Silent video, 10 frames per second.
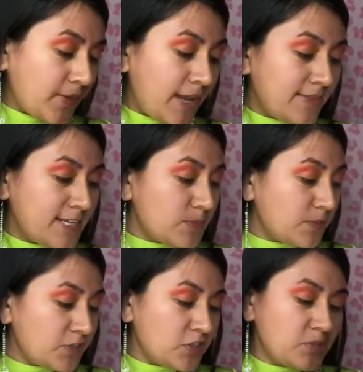And this
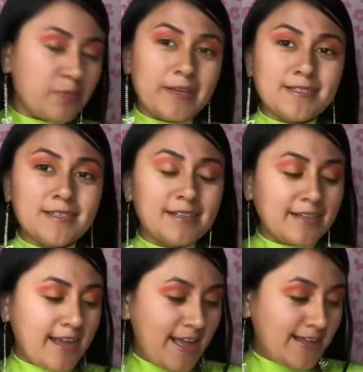book just
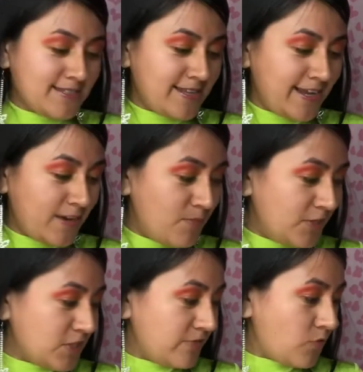basically has like a
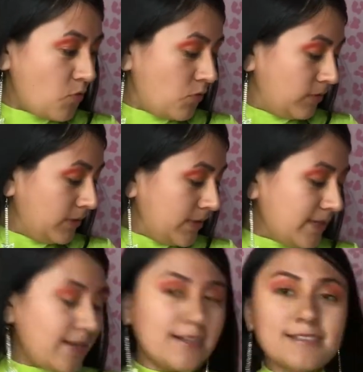bunch of cool
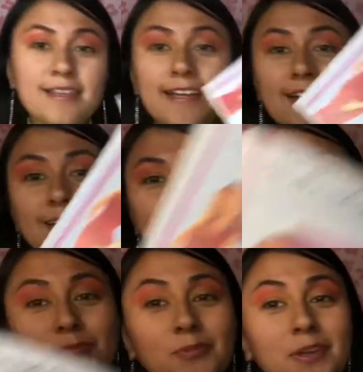looks, like
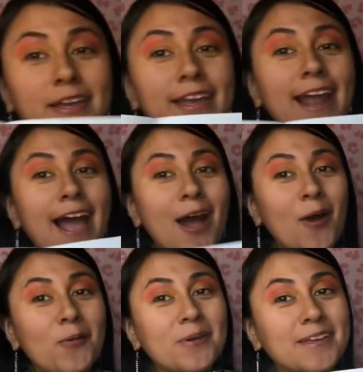Look at
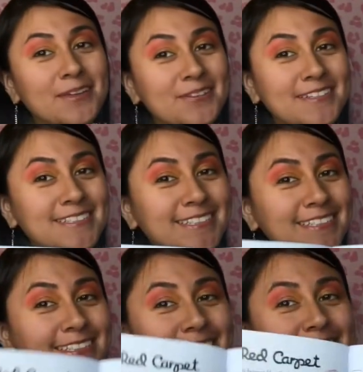how cute this
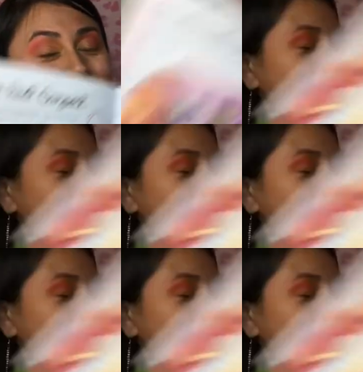is.